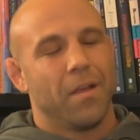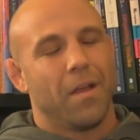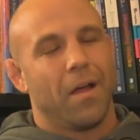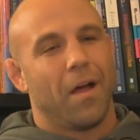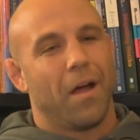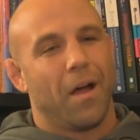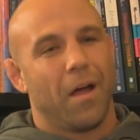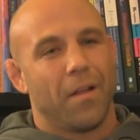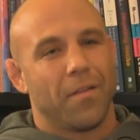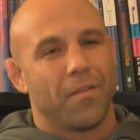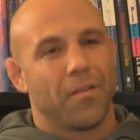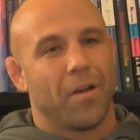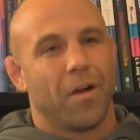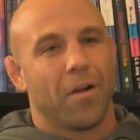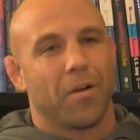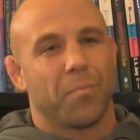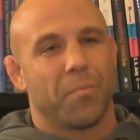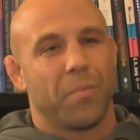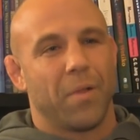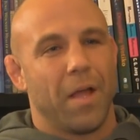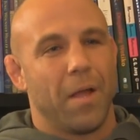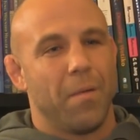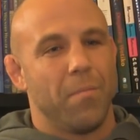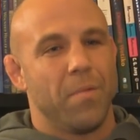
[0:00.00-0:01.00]
uh, talked
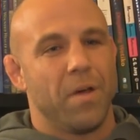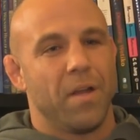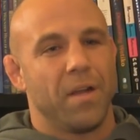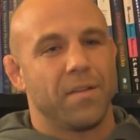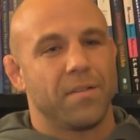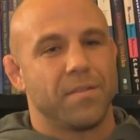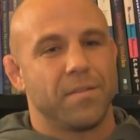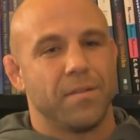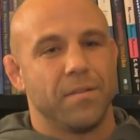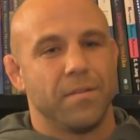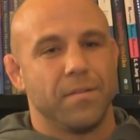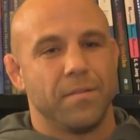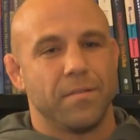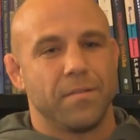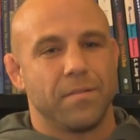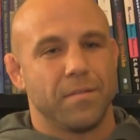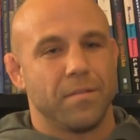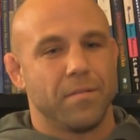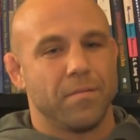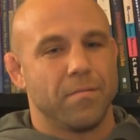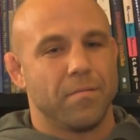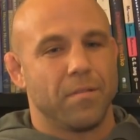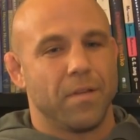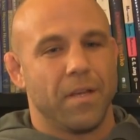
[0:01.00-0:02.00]
plant medicines
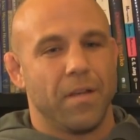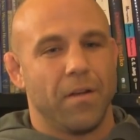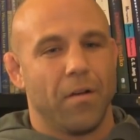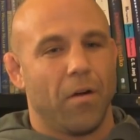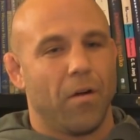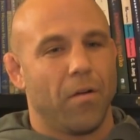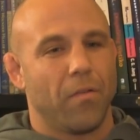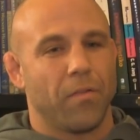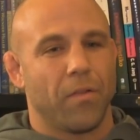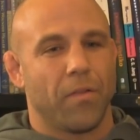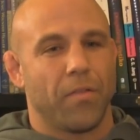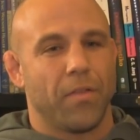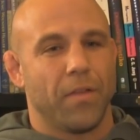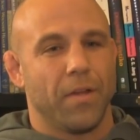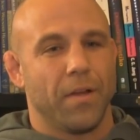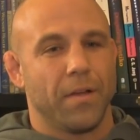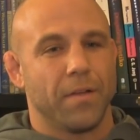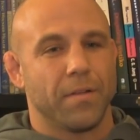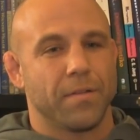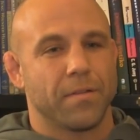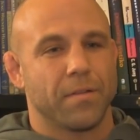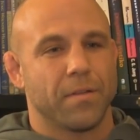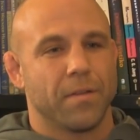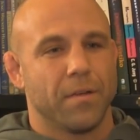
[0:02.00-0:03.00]
and and all the
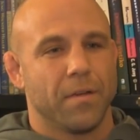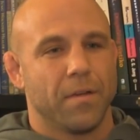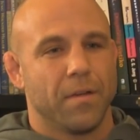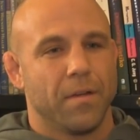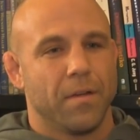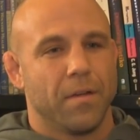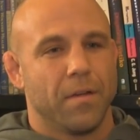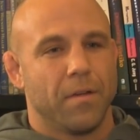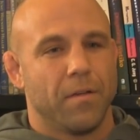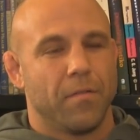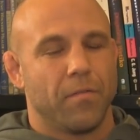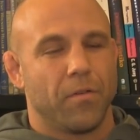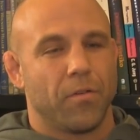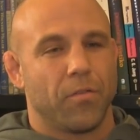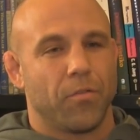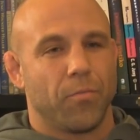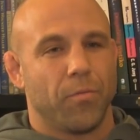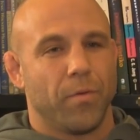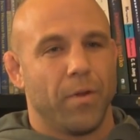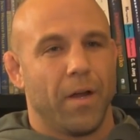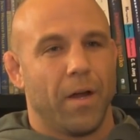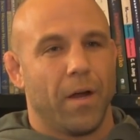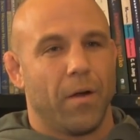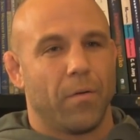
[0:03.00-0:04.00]
things for
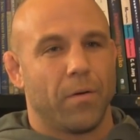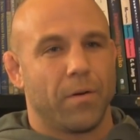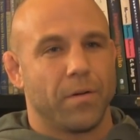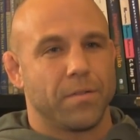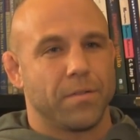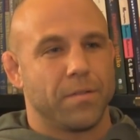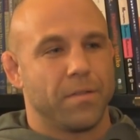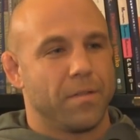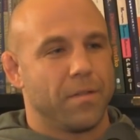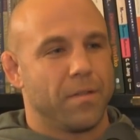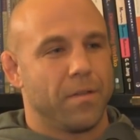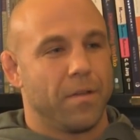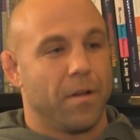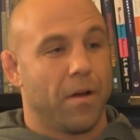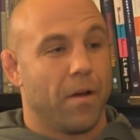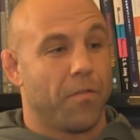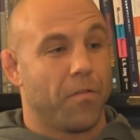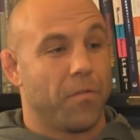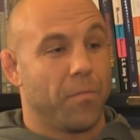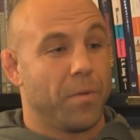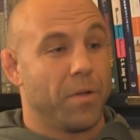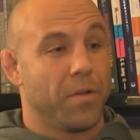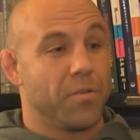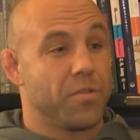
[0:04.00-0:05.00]
three hours, and he
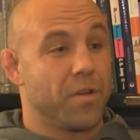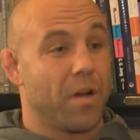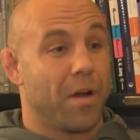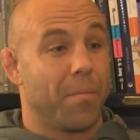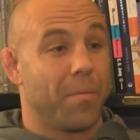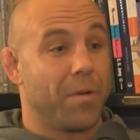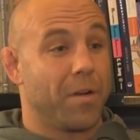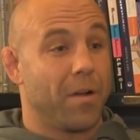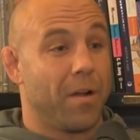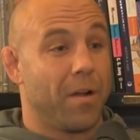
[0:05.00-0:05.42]
offered me a job at